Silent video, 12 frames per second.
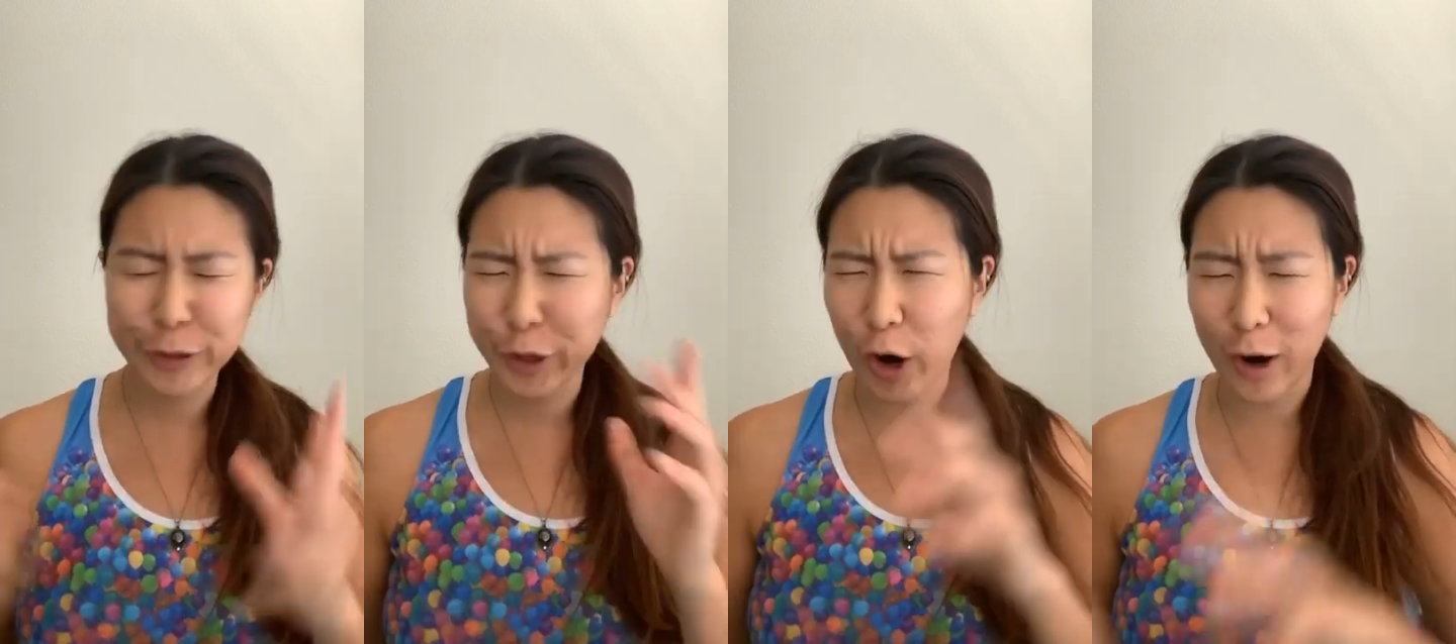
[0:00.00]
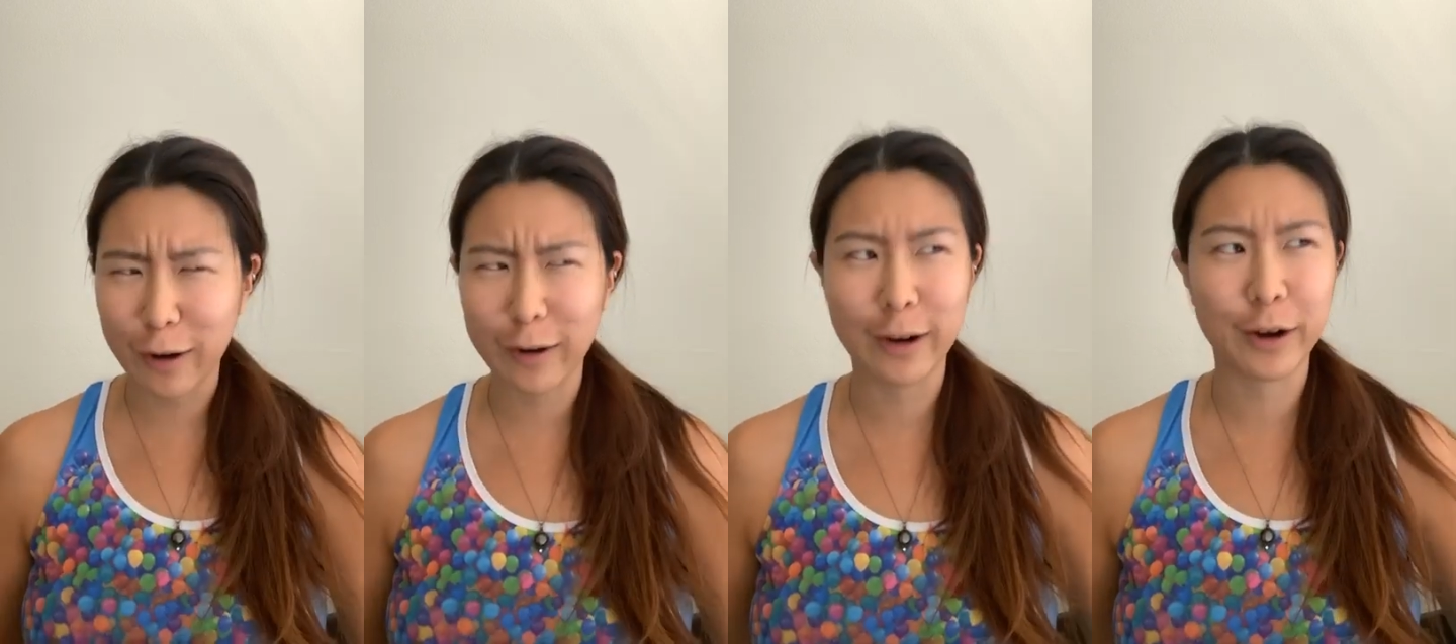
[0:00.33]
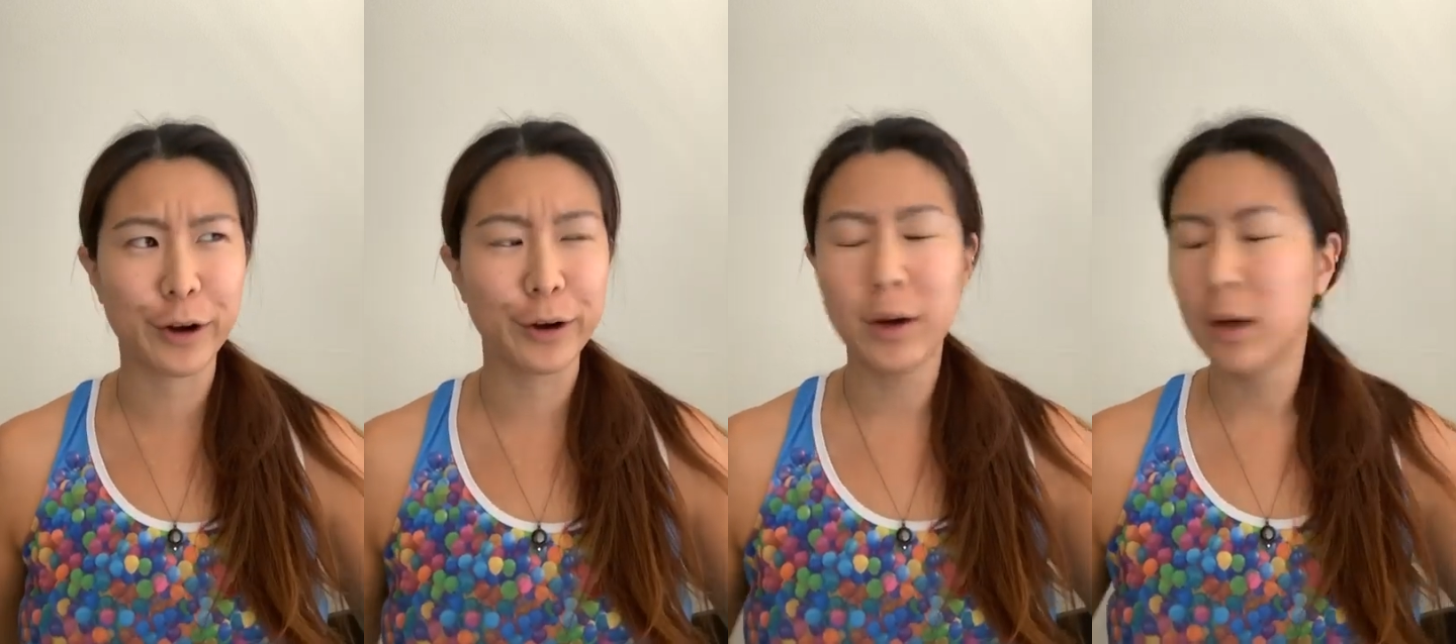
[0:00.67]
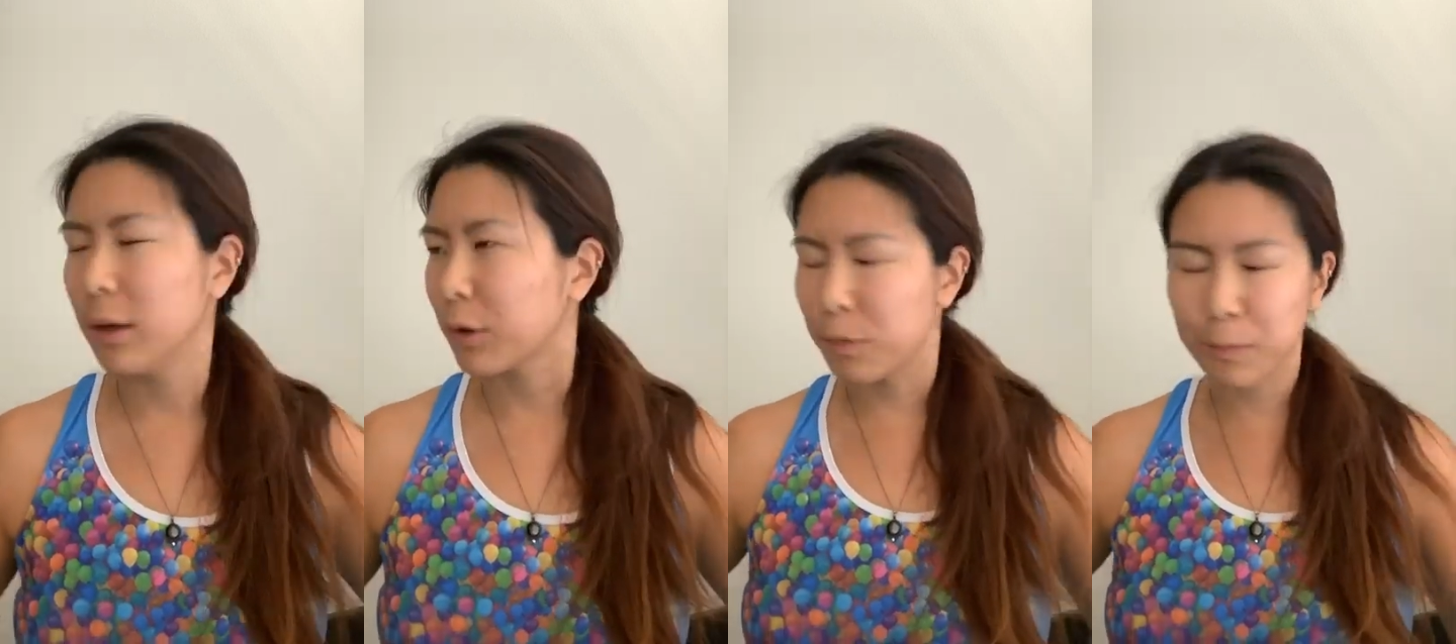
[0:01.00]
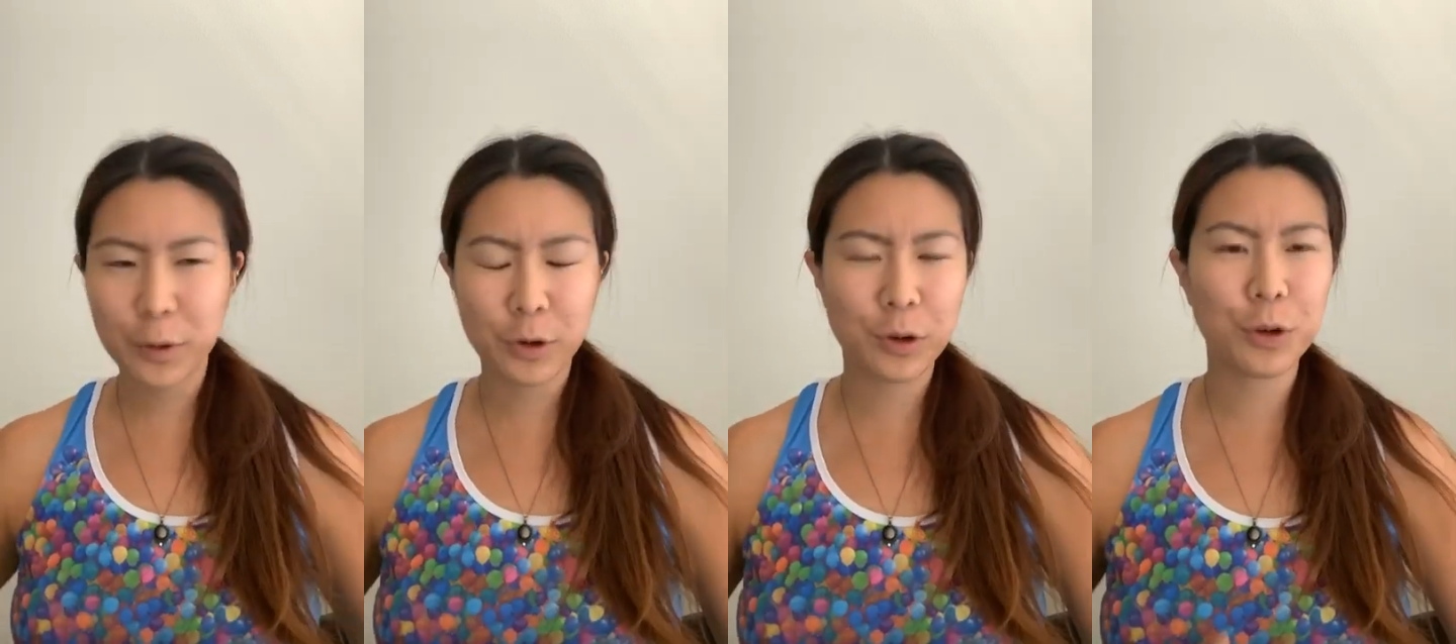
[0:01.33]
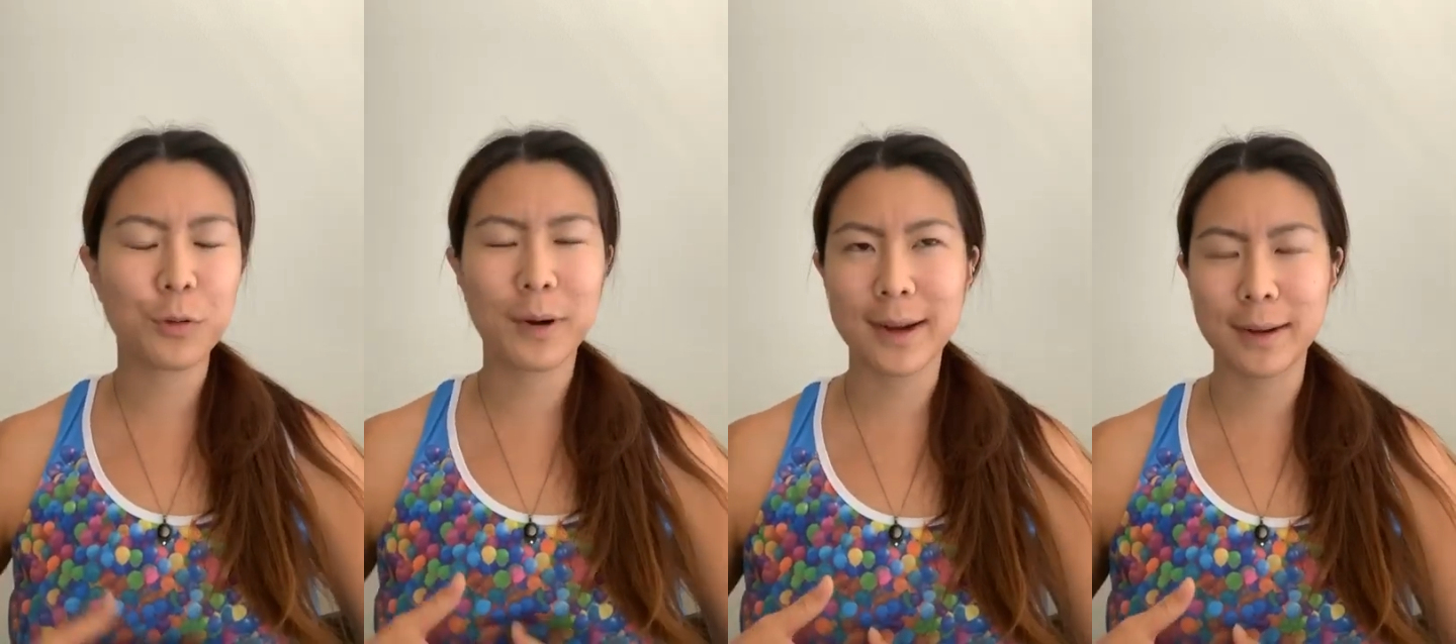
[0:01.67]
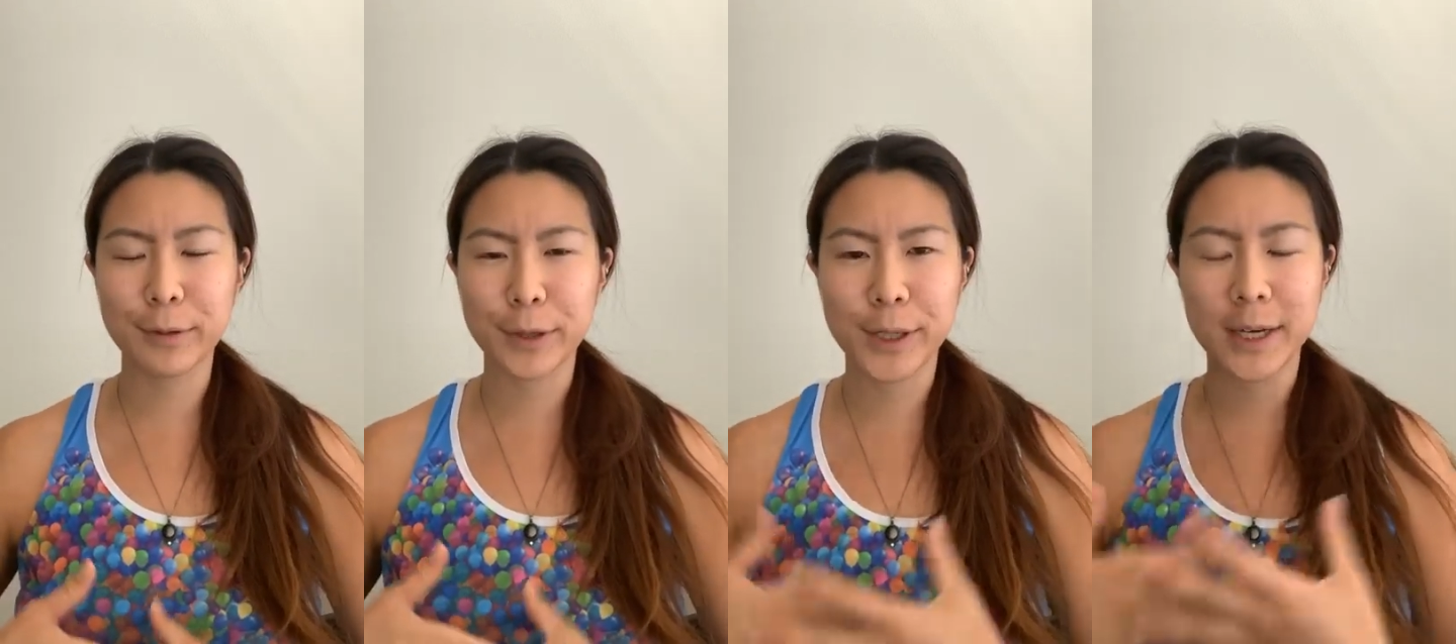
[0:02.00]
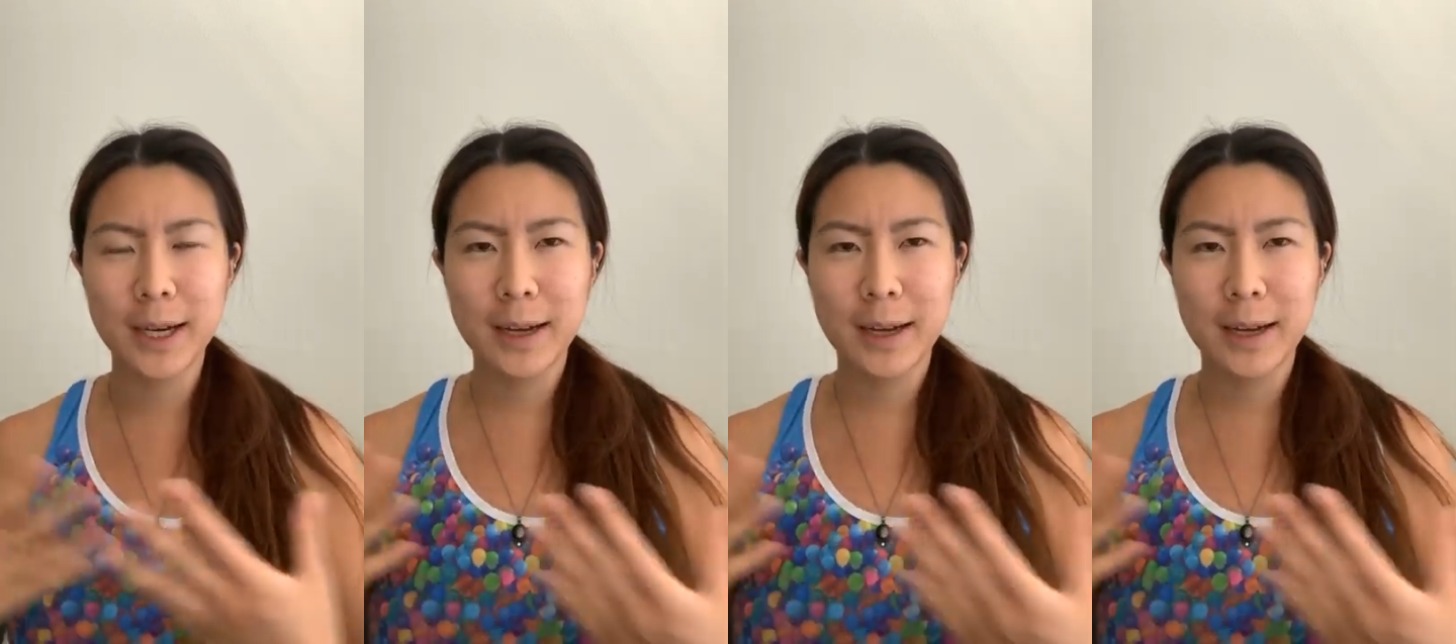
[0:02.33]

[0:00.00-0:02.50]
car, computer, whatever,